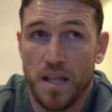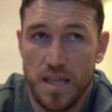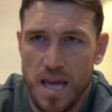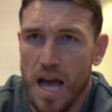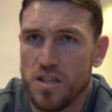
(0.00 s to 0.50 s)

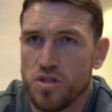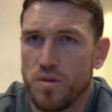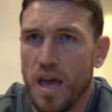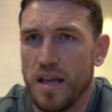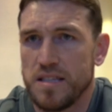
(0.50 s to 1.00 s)
They can
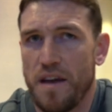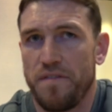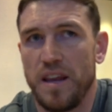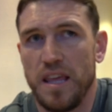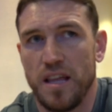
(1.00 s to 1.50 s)
do, yeah,
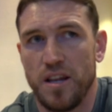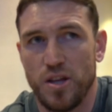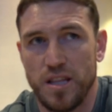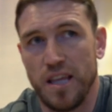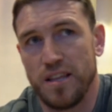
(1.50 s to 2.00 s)
definitely.
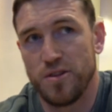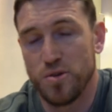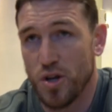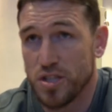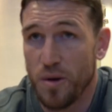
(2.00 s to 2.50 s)
I think
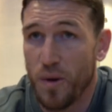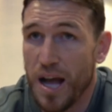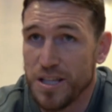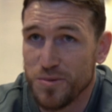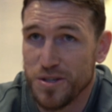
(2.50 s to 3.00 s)
Deontay
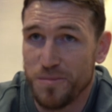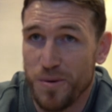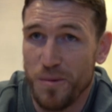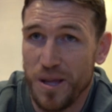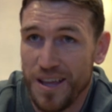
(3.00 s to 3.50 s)
Wilder was
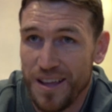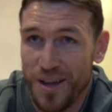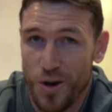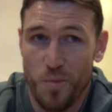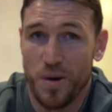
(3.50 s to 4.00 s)
probably
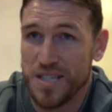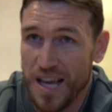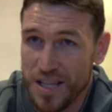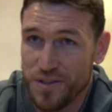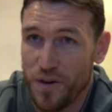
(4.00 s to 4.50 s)
a couple of
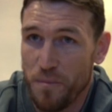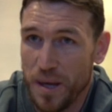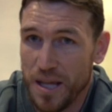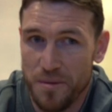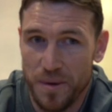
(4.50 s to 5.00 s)
seconds from
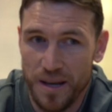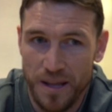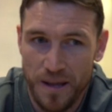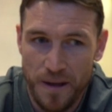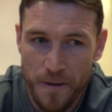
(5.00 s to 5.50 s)
beating him,
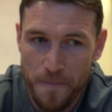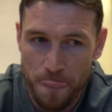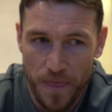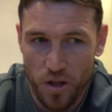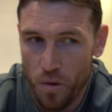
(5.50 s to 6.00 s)
and
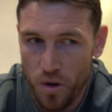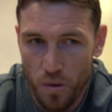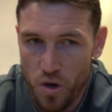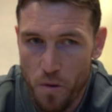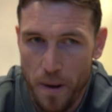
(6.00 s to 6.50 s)
although we
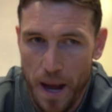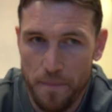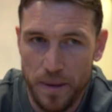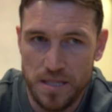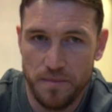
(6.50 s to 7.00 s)
know he'd come back
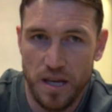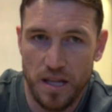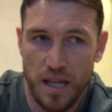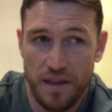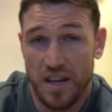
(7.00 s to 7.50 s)
and beat him.
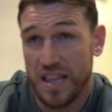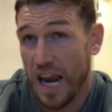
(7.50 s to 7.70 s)
Even in